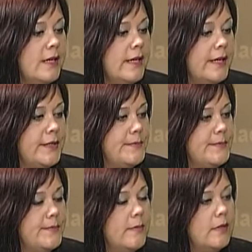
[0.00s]

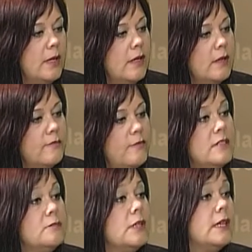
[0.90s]
a
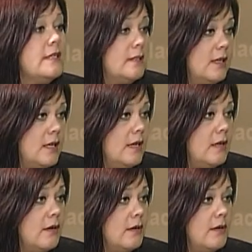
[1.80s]
feasibility
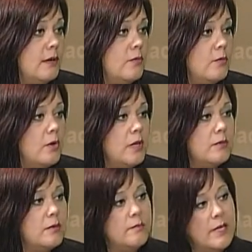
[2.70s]
study on what it
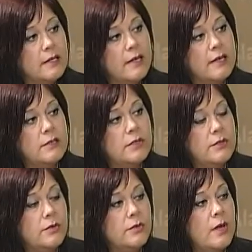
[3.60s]
would be like
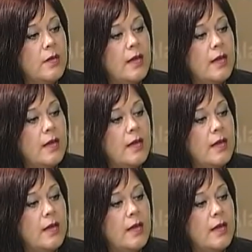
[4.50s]
to